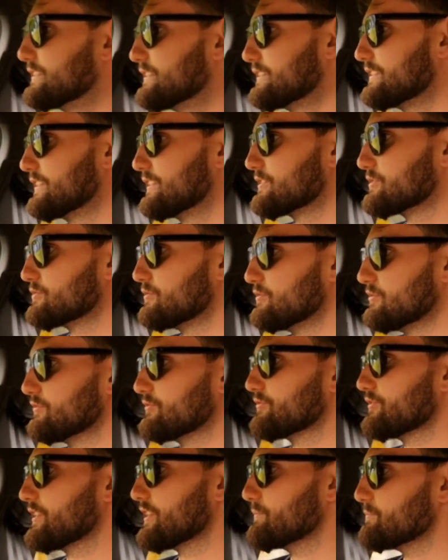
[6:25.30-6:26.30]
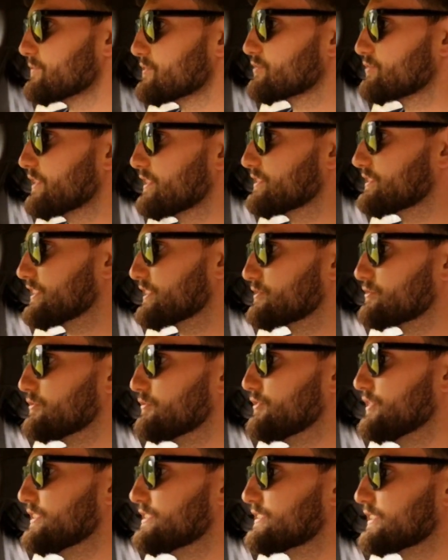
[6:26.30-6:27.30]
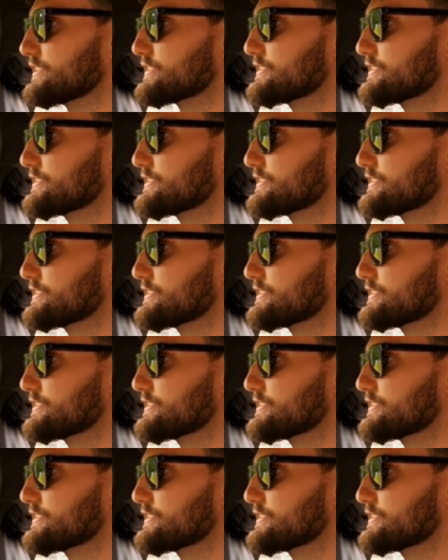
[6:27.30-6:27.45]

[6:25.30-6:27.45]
that sort of straight six or V6